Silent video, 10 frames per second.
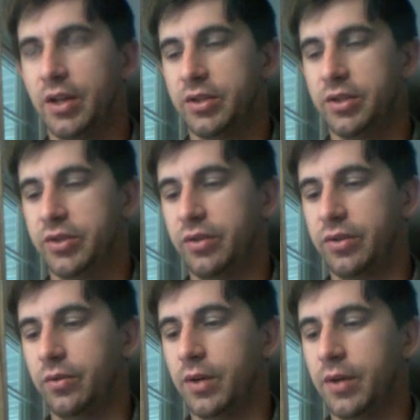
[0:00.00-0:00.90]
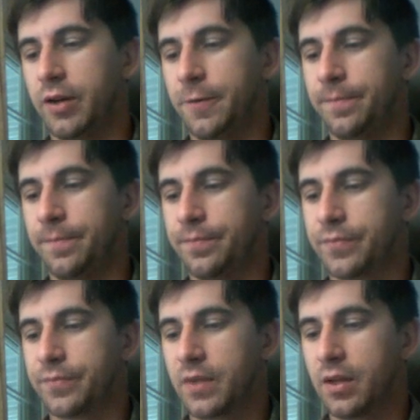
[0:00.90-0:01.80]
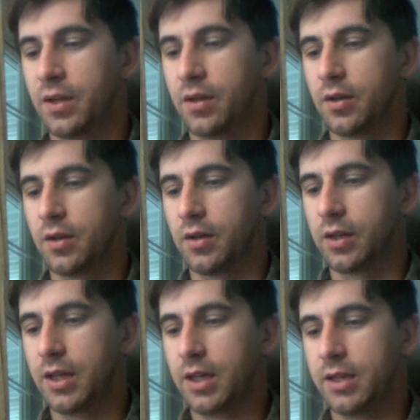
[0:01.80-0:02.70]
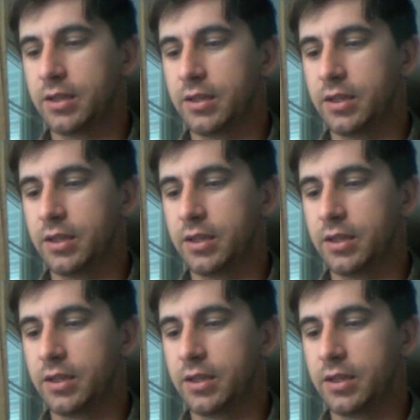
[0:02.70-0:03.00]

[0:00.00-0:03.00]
So get